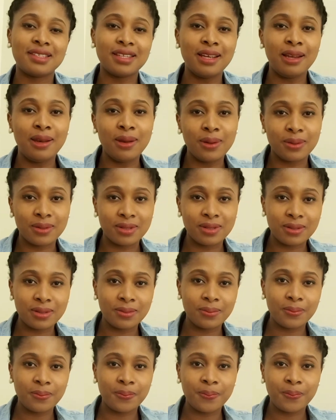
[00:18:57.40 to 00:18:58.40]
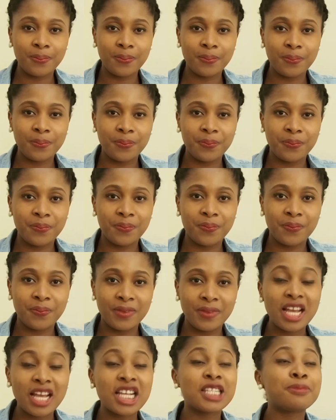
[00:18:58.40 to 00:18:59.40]
a lot.
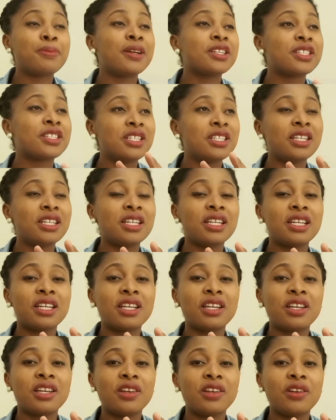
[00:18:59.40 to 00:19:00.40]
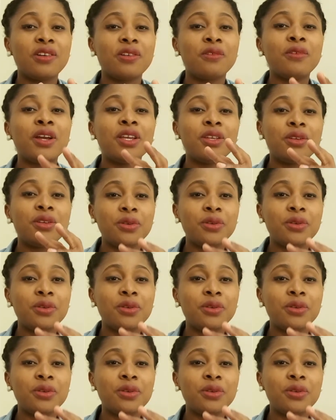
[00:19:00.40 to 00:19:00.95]
Especially when you